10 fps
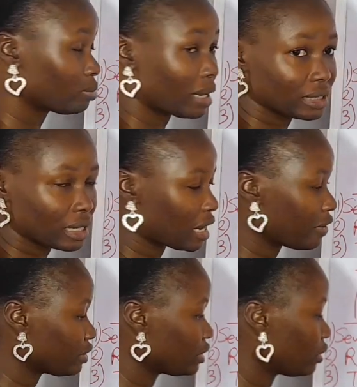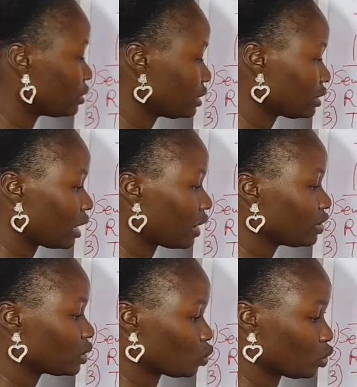my salaries. Now this
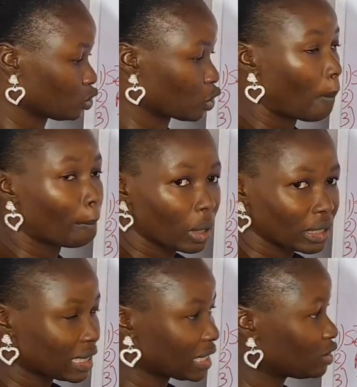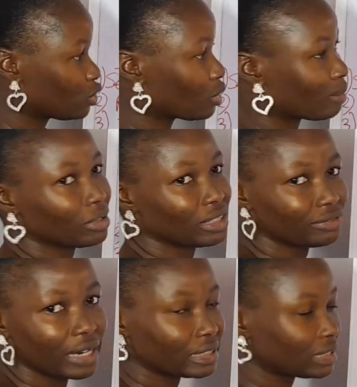salary is what, monthly, so I'm not
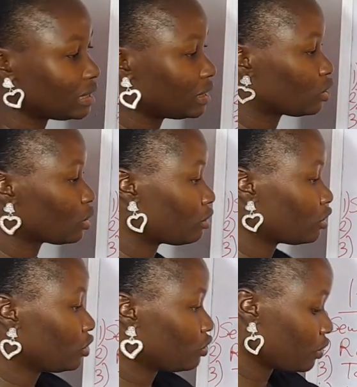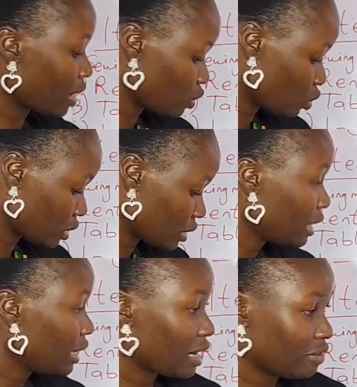dividing it, so I'll just rewrite what,
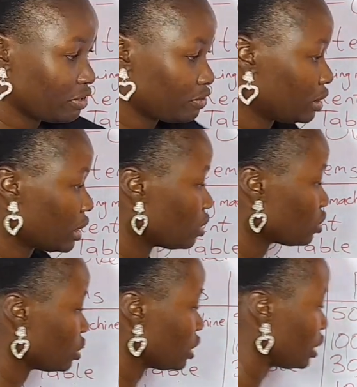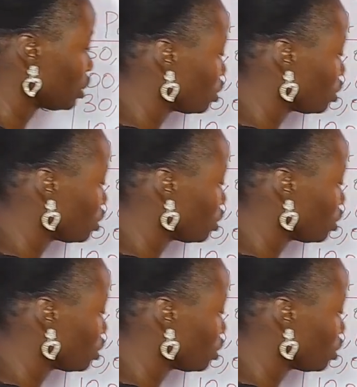that 50,000 here